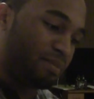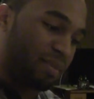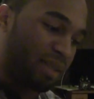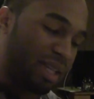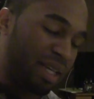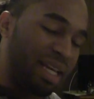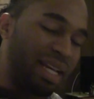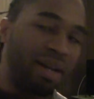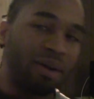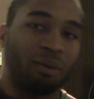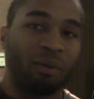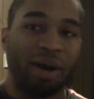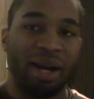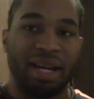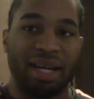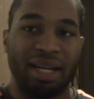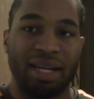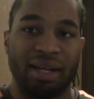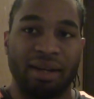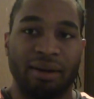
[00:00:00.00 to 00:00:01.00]
get it
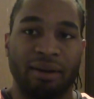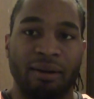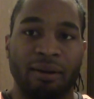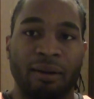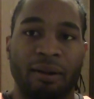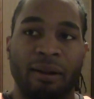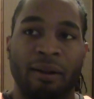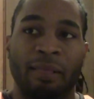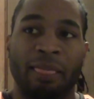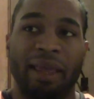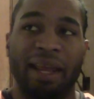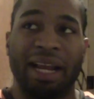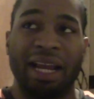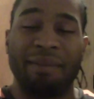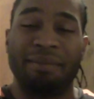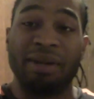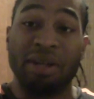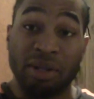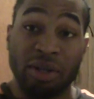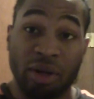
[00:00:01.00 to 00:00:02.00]
right here, and
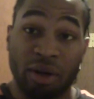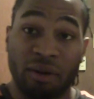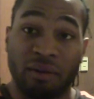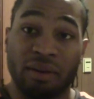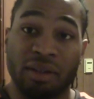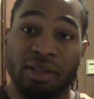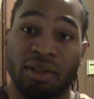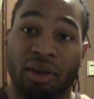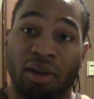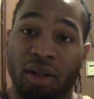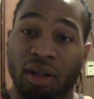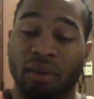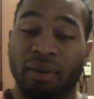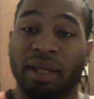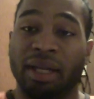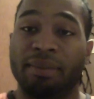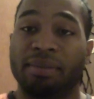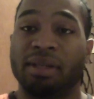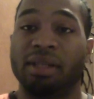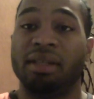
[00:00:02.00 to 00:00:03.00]
I'd be nervous all the
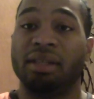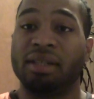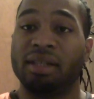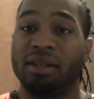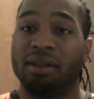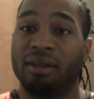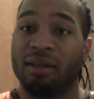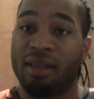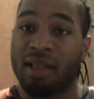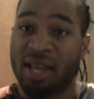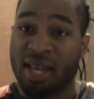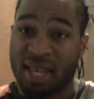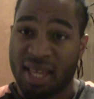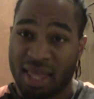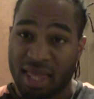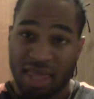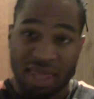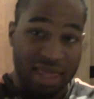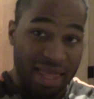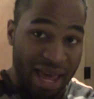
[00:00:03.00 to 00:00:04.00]
way up to until
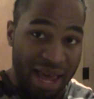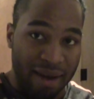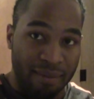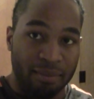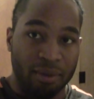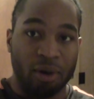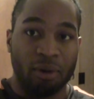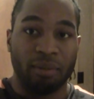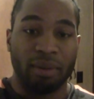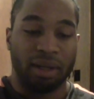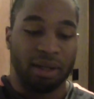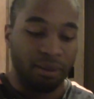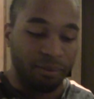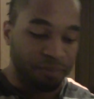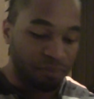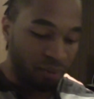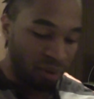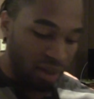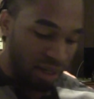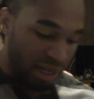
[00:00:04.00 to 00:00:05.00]
that moment.
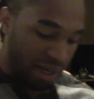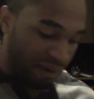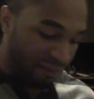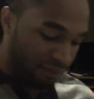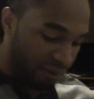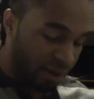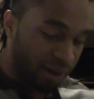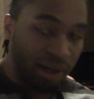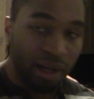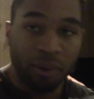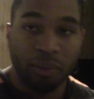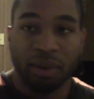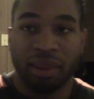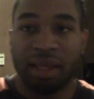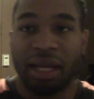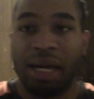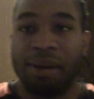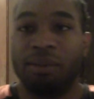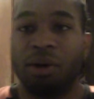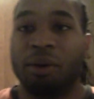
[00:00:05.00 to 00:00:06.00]
And I figured out what
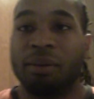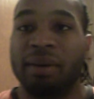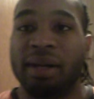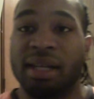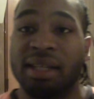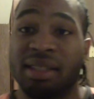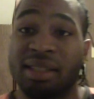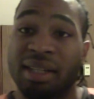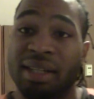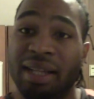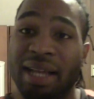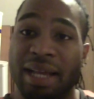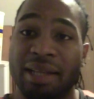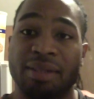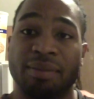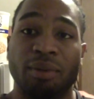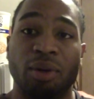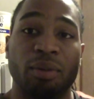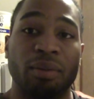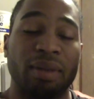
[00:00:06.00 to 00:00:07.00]
that moment is, and
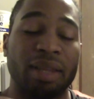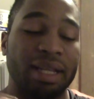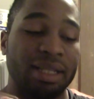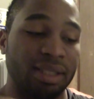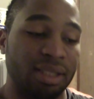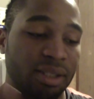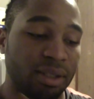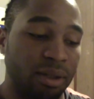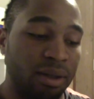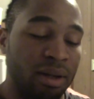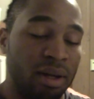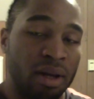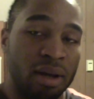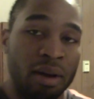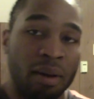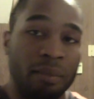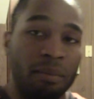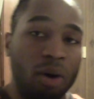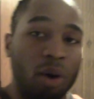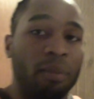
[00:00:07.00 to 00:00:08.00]
that's your
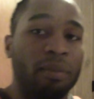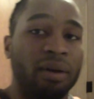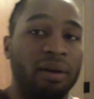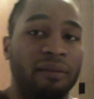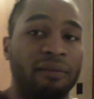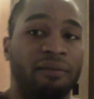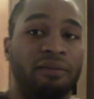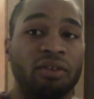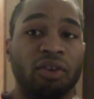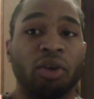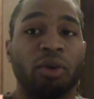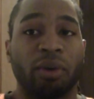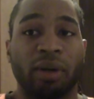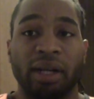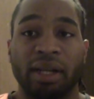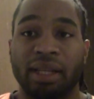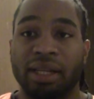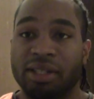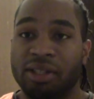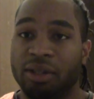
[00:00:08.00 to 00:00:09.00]
moment of
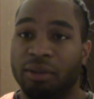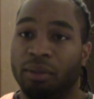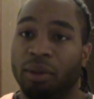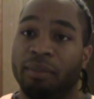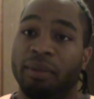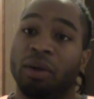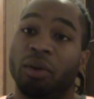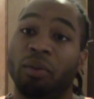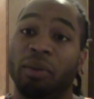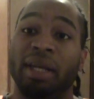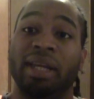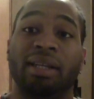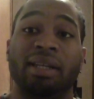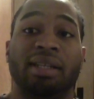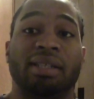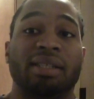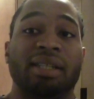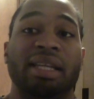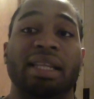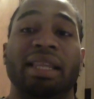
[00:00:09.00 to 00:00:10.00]
fury. That's your moment of
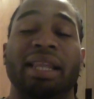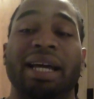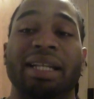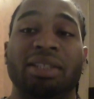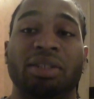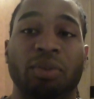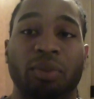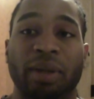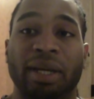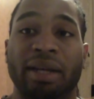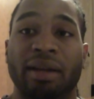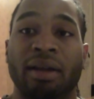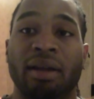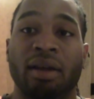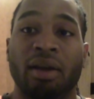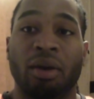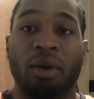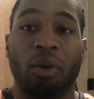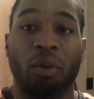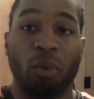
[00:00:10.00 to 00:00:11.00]
weakness. And that's when
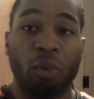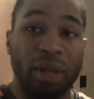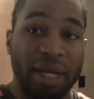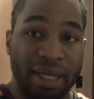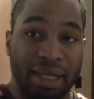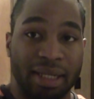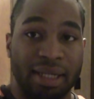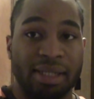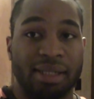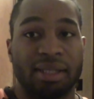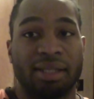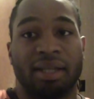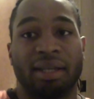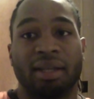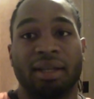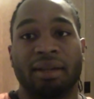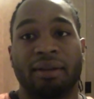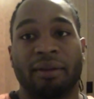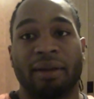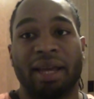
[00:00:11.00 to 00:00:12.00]
weakness
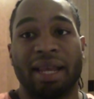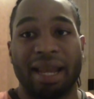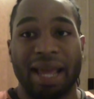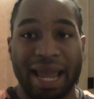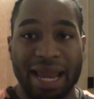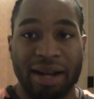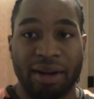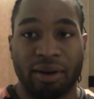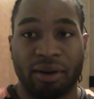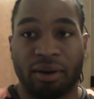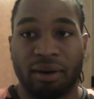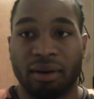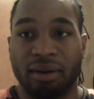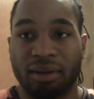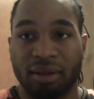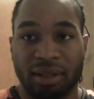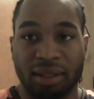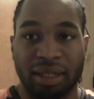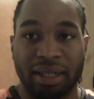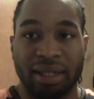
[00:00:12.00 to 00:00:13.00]
and anger,
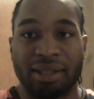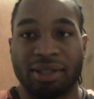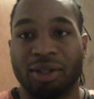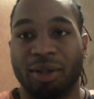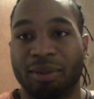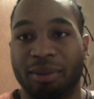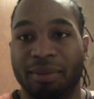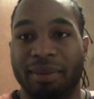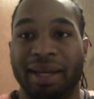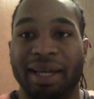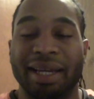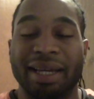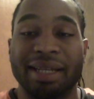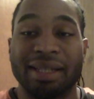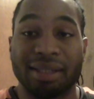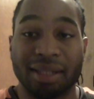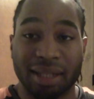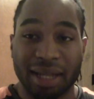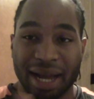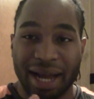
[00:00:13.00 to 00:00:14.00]
I got soap on my
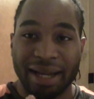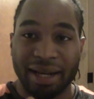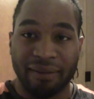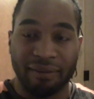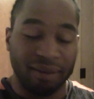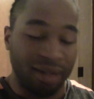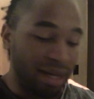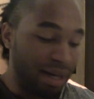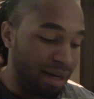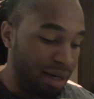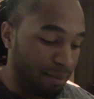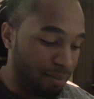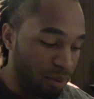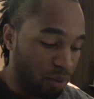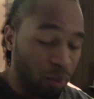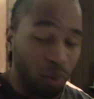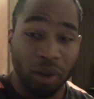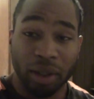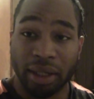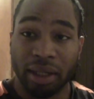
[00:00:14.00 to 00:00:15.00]
hands, kind of line up
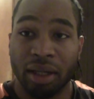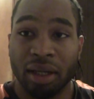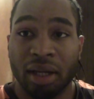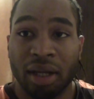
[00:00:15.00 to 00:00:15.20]
in one.